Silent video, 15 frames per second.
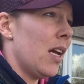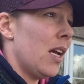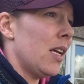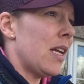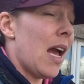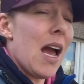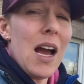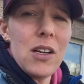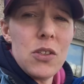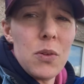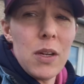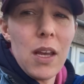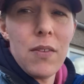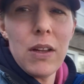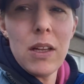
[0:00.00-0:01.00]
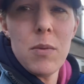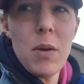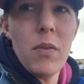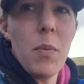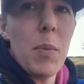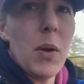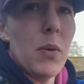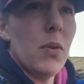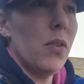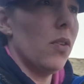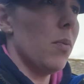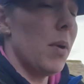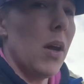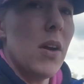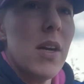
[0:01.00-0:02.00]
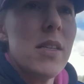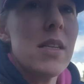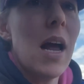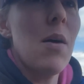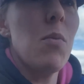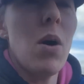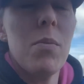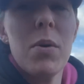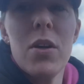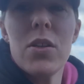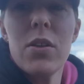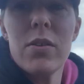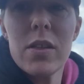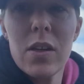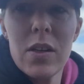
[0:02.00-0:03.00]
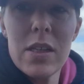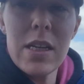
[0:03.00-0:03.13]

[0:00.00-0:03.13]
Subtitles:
Yeah, I just want to give it a little bit of a boost, to be honest. And what I'm going to do is I'm going to